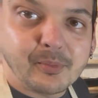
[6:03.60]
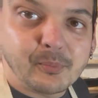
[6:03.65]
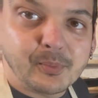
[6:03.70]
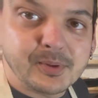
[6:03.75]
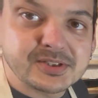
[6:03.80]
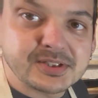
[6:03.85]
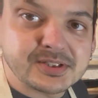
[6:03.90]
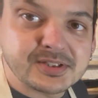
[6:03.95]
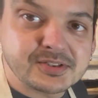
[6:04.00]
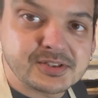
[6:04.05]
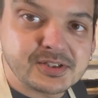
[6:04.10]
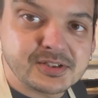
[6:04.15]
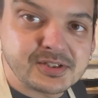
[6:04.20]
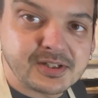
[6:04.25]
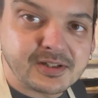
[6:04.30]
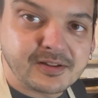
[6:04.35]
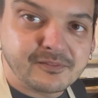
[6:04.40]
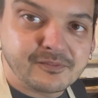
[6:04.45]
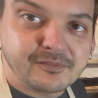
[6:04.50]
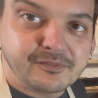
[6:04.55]
which is
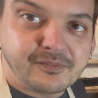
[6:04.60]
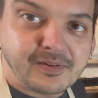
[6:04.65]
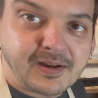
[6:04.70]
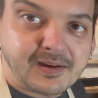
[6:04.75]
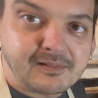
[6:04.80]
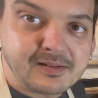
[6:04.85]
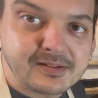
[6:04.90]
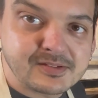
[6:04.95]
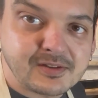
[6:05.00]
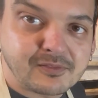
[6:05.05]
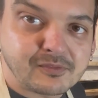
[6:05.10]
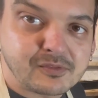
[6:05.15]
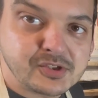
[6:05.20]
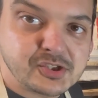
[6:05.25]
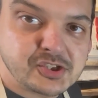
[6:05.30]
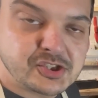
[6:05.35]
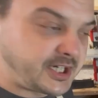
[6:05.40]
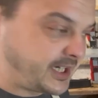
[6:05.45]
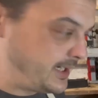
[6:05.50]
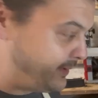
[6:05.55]
using various different
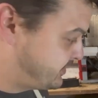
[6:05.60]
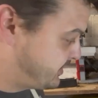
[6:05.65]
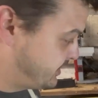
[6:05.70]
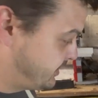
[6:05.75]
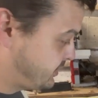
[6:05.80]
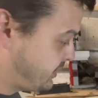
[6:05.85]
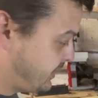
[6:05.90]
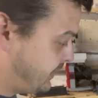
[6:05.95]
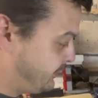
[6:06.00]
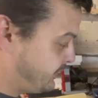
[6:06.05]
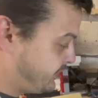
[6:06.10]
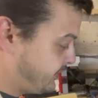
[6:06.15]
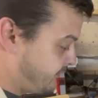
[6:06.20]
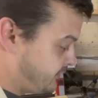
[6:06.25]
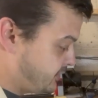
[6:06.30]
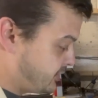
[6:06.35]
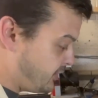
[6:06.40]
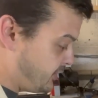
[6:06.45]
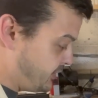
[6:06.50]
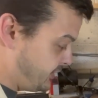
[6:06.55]
shapes and types of
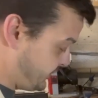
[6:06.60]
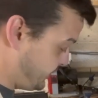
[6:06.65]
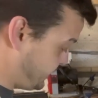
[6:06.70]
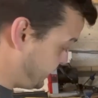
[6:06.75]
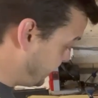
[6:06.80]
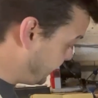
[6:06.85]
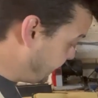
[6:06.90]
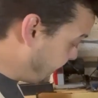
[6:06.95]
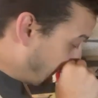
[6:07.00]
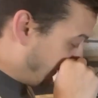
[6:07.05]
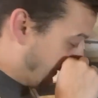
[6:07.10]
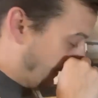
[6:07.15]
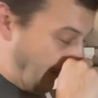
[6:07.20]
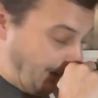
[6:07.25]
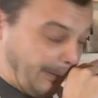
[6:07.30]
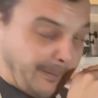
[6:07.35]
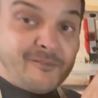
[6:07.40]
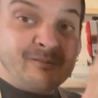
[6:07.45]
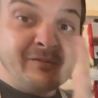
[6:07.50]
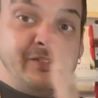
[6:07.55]
dots.
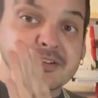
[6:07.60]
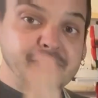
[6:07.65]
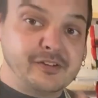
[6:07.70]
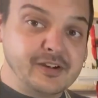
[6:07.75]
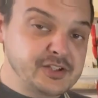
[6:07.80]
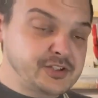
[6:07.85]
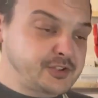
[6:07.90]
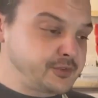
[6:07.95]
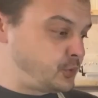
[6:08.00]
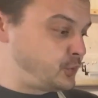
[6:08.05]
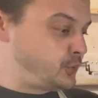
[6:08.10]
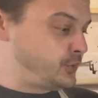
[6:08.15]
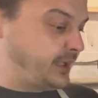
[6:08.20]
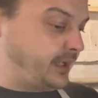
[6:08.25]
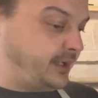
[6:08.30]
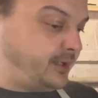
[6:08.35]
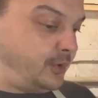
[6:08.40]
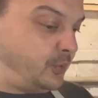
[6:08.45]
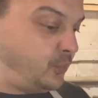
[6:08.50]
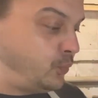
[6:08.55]
First of all
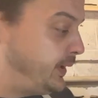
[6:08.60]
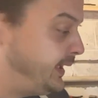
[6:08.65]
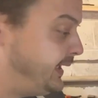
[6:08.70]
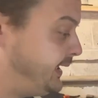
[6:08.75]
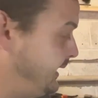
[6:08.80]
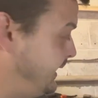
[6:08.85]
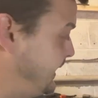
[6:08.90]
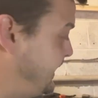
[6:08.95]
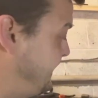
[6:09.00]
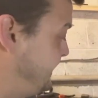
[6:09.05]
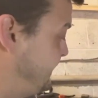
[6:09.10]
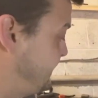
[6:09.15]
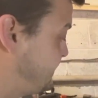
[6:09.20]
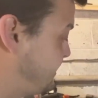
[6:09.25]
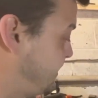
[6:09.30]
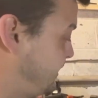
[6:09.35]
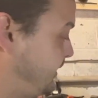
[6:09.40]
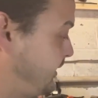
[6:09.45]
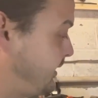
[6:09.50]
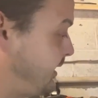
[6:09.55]
though, we need
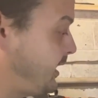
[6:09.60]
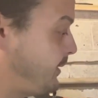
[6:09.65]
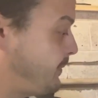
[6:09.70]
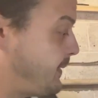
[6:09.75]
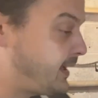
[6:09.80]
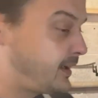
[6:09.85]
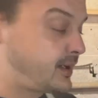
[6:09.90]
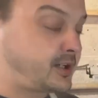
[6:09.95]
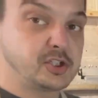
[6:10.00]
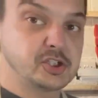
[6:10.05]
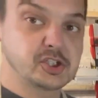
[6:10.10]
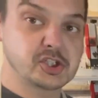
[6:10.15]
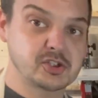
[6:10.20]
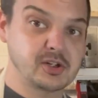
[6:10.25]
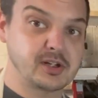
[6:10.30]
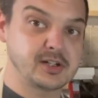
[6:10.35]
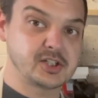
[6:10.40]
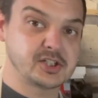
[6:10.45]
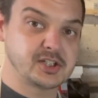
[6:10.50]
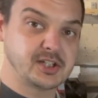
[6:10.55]
to think about
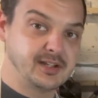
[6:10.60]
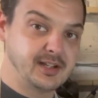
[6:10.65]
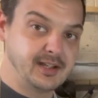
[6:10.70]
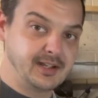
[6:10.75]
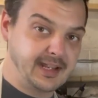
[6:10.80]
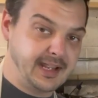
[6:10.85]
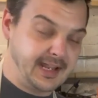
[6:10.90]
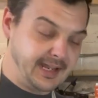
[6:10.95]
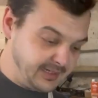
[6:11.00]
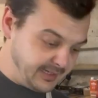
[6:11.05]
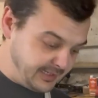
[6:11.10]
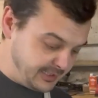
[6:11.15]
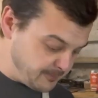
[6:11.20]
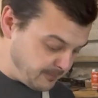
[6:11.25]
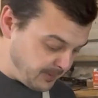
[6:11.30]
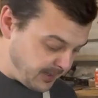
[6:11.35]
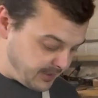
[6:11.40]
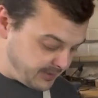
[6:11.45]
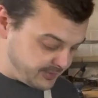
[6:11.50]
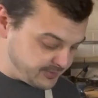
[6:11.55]
construction and getting these
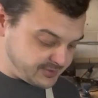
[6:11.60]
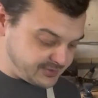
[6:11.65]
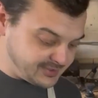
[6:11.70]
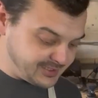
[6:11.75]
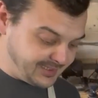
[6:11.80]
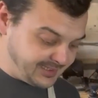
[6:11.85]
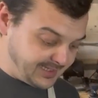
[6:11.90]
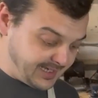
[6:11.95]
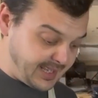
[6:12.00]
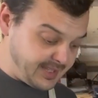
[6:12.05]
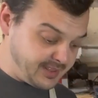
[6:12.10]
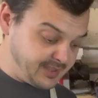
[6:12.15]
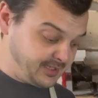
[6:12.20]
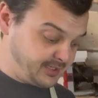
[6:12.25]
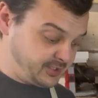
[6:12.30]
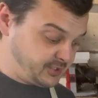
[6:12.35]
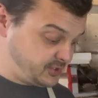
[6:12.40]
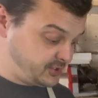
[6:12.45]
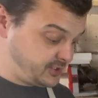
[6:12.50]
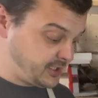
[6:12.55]
parts together.
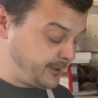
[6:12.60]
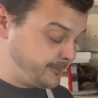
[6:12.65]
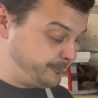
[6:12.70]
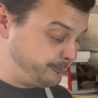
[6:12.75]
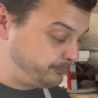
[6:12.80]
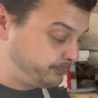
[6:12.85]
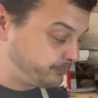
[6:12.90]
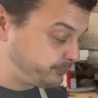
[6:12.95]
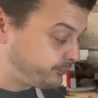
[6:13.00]
So